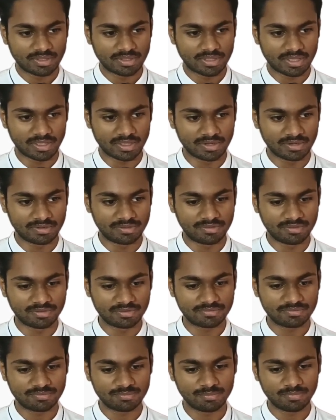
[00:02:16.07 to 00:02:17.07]
and
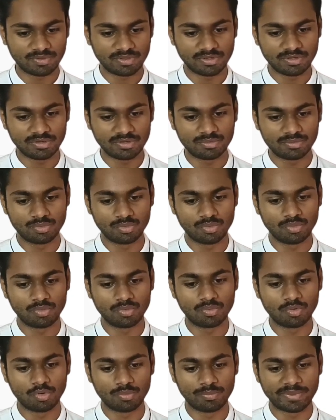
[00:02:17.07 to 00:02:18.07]
here we need
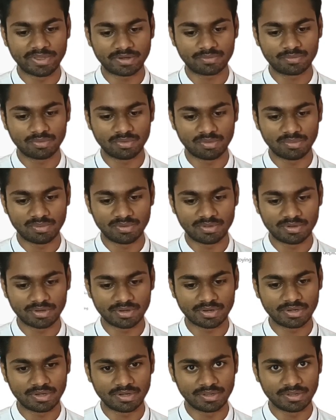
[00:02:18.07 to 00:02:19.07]
to go back to our
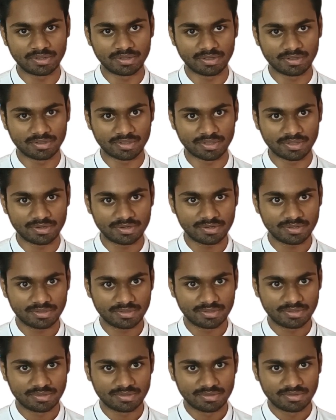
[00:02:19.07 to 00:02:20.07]
link again,
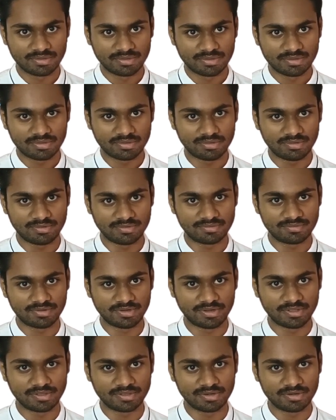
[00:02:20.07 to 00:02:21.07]
this
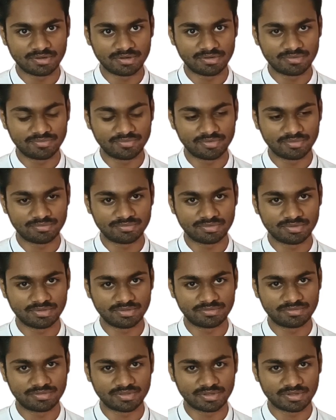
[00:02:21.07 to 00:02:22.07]
link in the description,
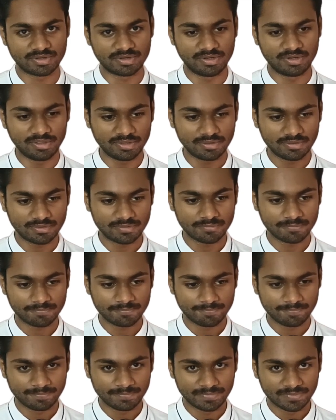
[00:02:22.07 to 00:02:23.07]
this second link,
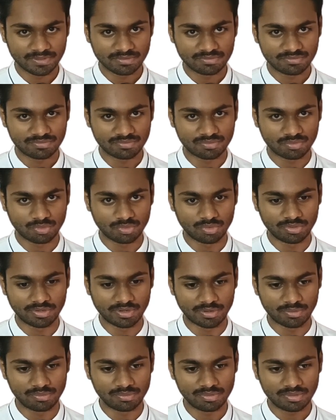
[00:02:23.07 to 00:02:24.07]
scroll
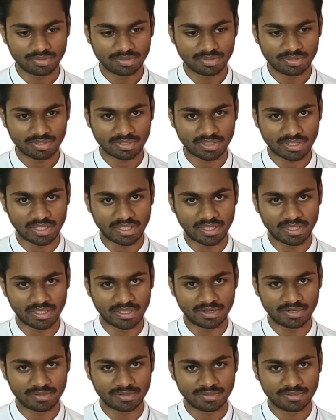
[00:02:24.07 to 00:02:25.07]
down
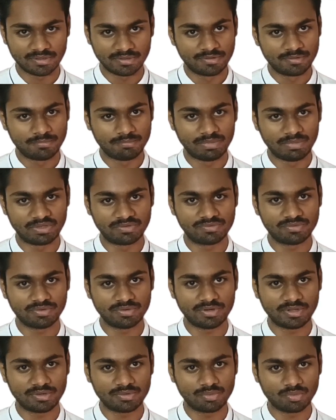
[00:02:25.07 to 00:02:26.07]
and make sure
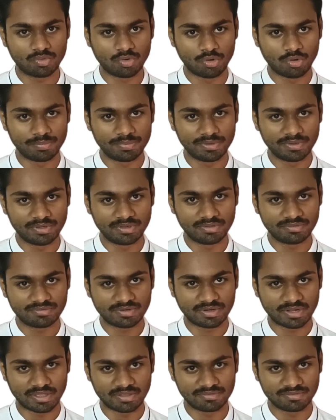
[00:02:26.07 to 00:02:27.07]
that you copy this
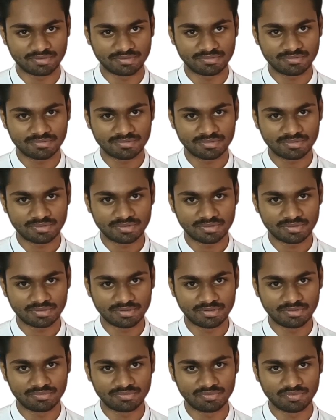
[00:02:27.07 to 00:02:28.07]
license,
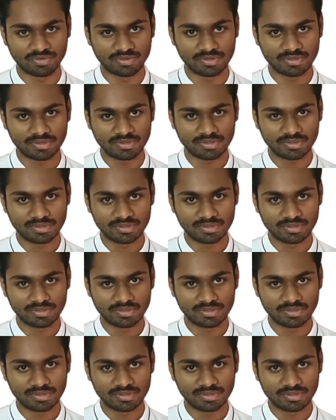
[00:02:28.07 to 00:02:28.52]
this one.